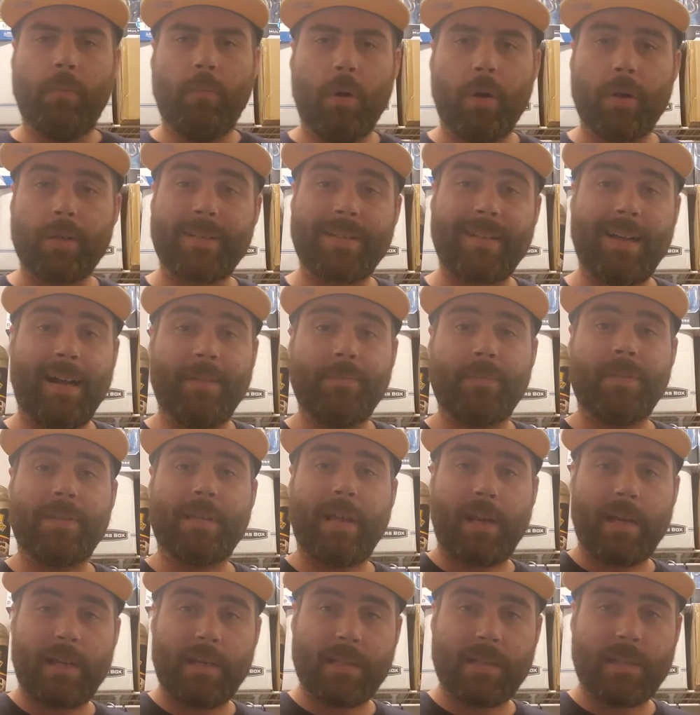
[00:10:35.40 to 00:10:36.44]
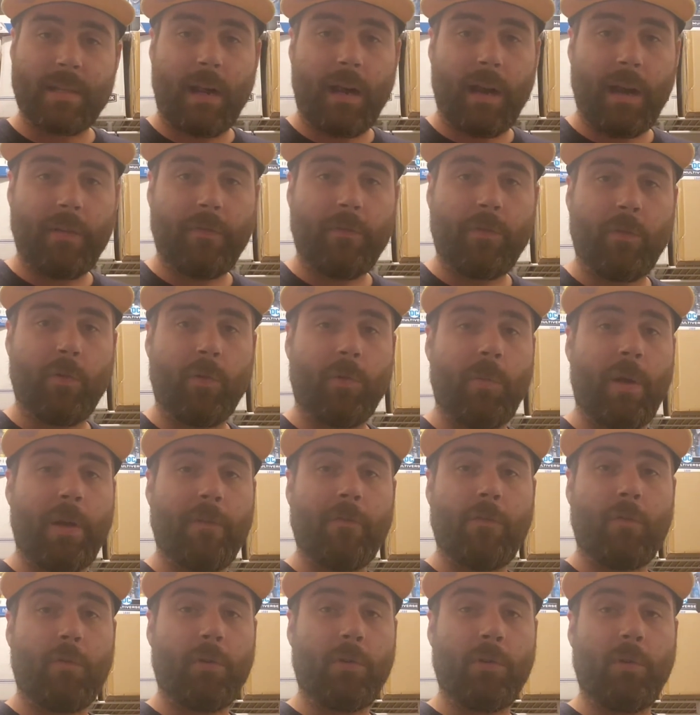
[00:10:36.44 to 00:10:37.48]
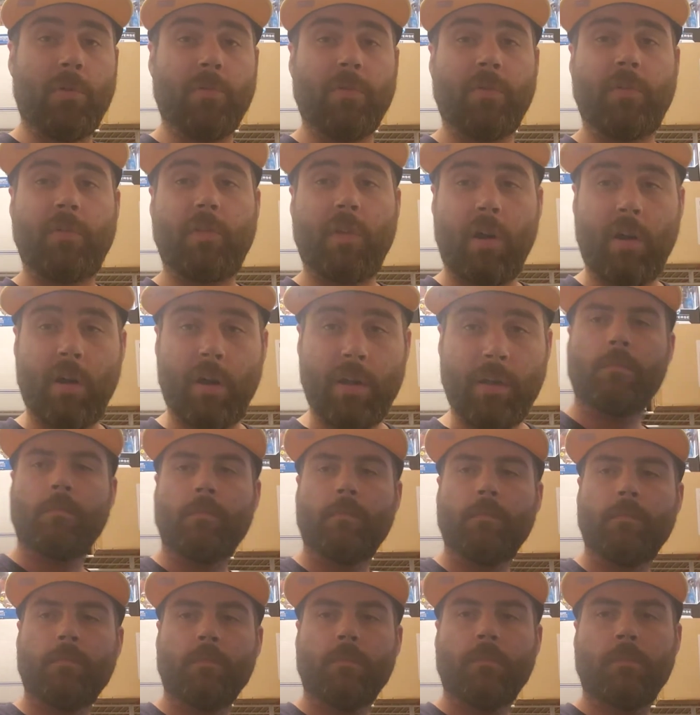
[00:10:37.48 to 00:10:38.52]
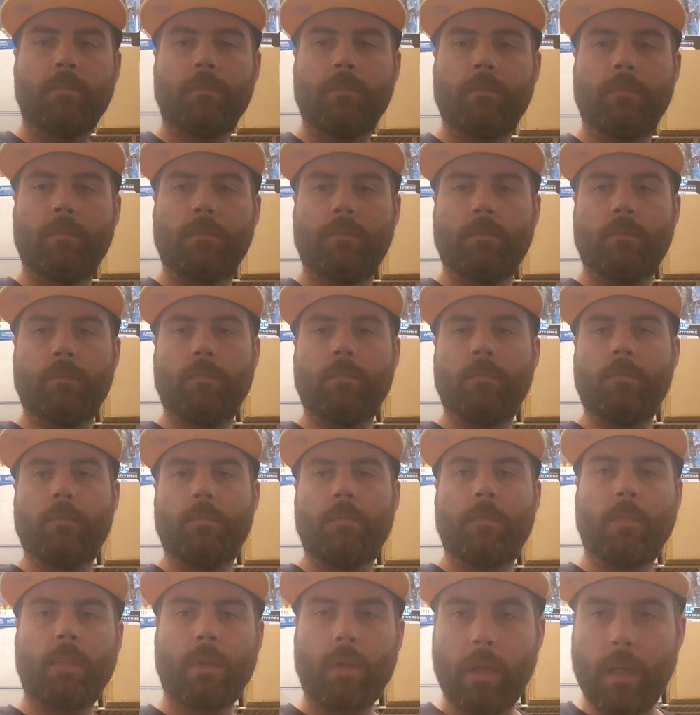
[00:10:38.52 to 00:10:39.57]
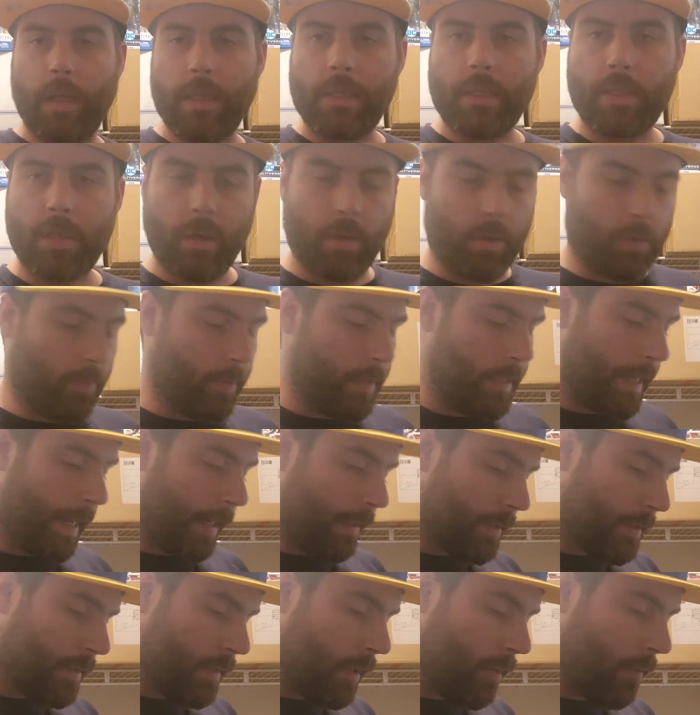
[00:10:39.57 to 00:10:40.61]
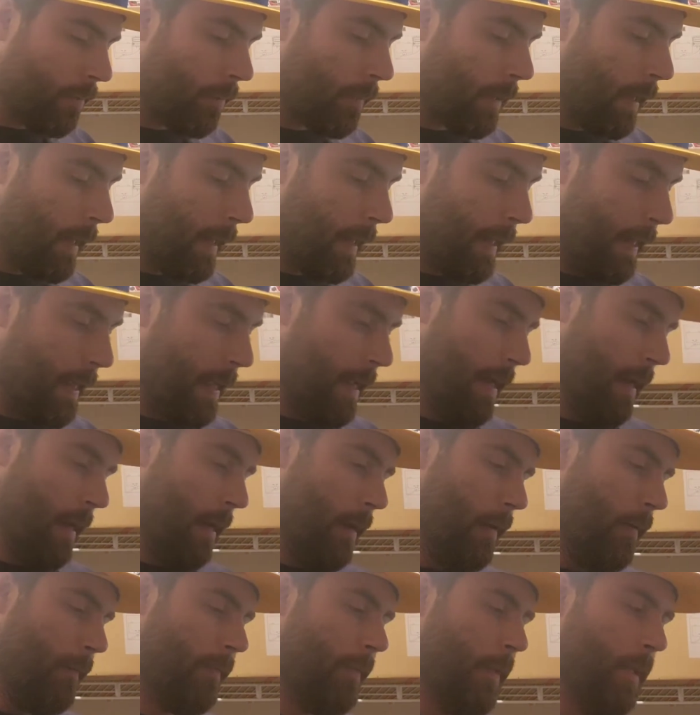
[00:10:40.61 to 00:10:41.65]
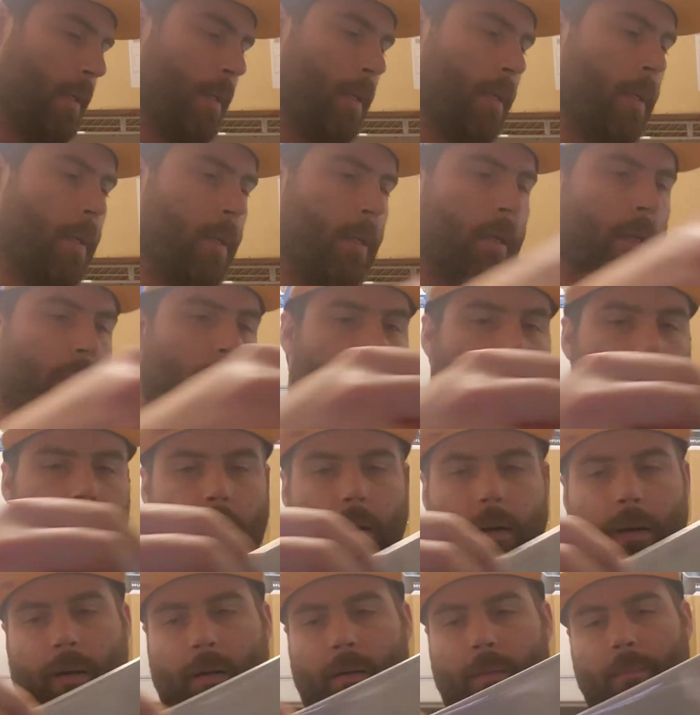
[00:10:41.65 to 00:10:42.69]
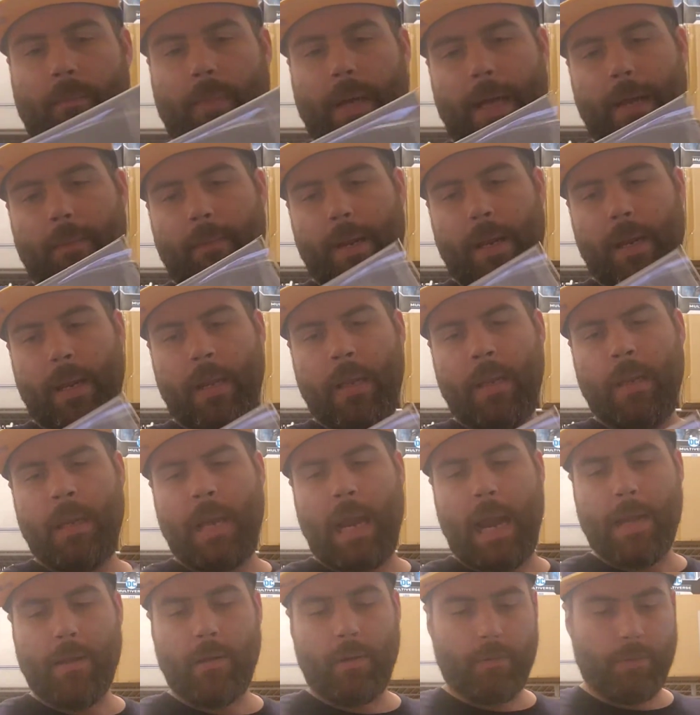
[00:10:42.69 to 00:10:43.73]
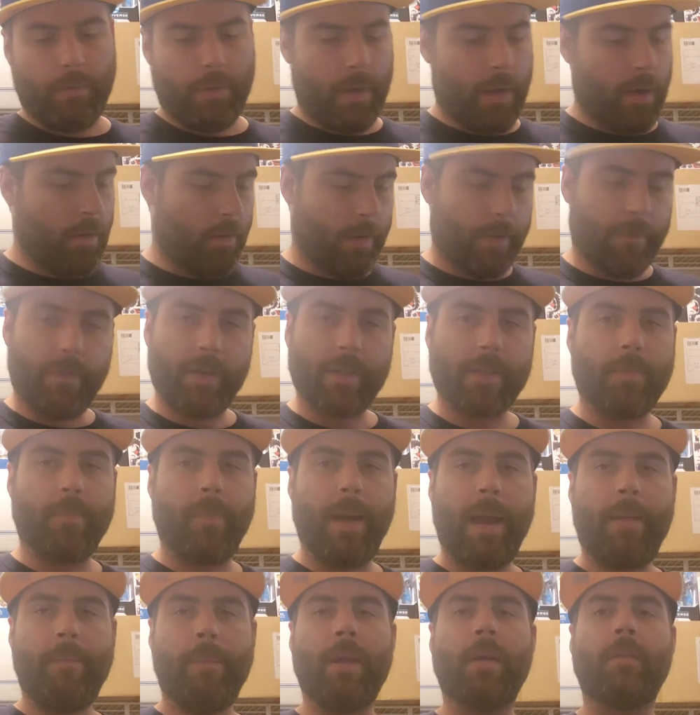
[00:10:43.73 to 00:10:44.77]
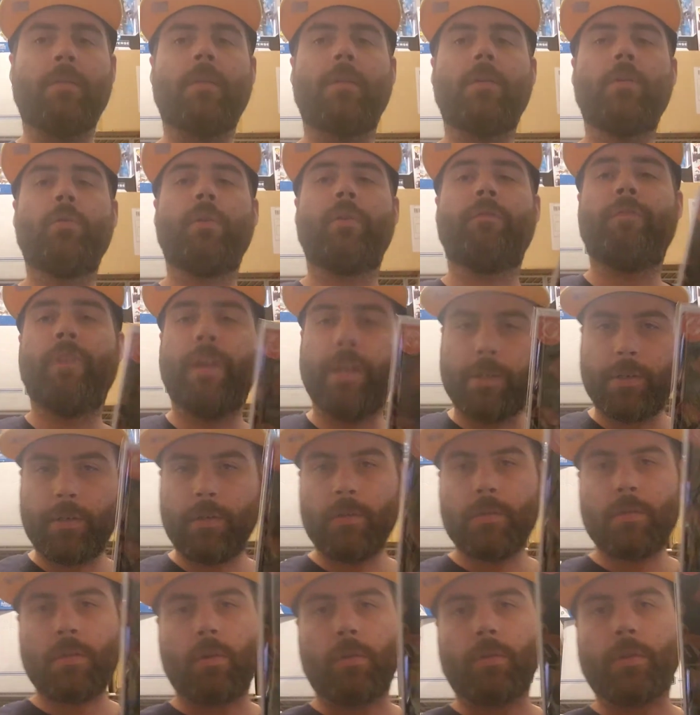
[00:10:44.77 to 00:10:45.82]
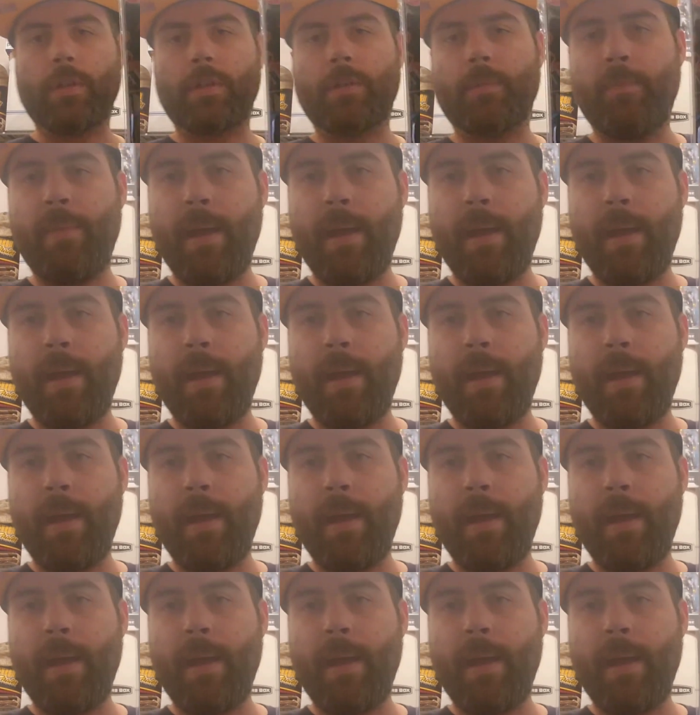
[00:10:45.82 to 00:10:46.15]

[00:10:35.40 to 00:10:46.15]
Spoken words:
books I'm setting aside for my 4-year-old son. And so next up I have Batman. I don't know if it's Batman The New Adventures or just